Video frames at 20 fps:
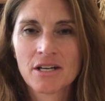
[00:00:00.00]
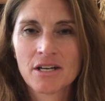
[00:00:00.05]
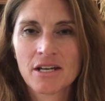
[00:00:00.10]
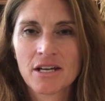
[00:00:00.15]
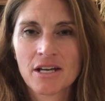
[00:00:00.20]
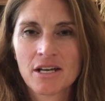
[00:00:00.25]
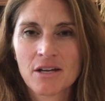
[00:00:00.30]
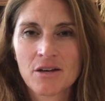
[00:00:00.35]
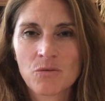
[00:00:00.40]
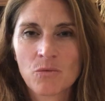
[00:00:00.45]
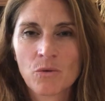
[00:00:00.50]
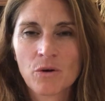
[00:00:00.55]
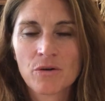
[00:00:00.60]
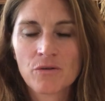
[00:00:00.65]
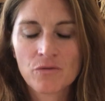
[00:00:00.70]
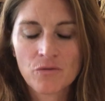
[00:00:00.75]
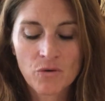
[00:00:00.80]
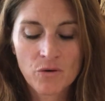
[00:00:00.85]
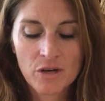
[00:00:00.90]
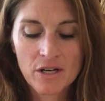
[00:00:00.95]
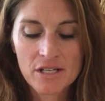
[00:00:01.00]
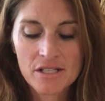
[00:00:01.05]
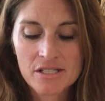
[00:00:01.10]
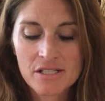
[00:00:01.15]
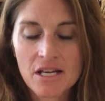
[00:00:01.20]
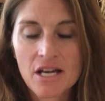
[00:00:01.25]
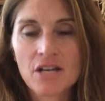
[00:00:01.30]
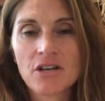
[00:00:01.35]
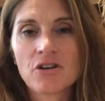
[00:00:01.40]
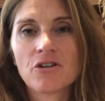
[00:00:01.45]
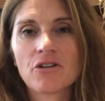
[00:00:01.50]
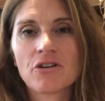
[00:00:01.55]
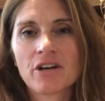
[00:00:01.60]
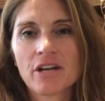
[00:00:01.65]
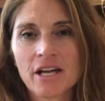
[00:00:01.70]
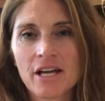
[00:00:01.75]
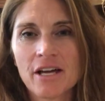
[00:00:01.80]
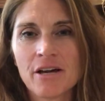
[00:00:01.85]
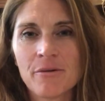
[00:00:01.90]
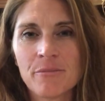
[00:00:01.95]
and one voice under
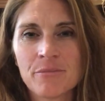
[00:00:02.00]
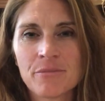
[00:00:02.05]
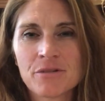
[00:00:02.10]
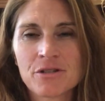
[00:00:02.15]
him.